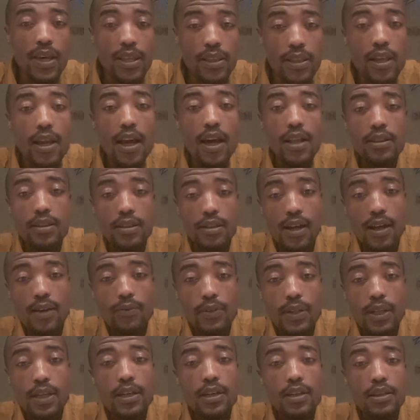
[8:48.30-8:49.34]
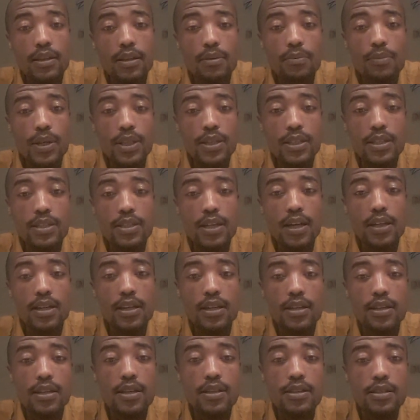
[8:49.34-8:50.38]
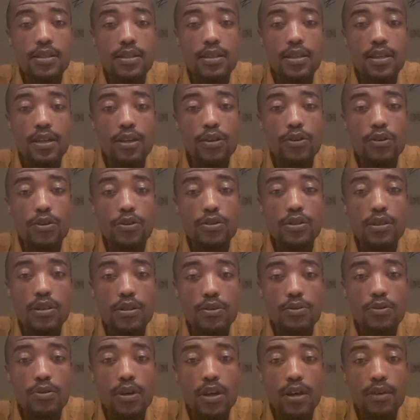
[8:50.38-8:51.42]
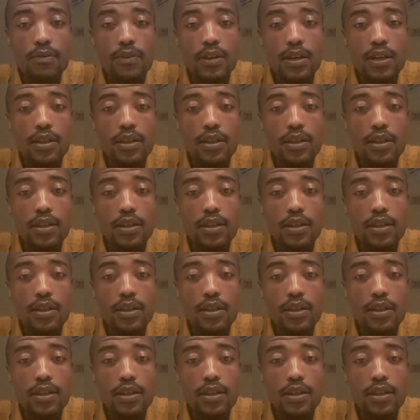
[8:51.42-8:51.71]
They are drowning in the Mediterranean Sea, crossing to have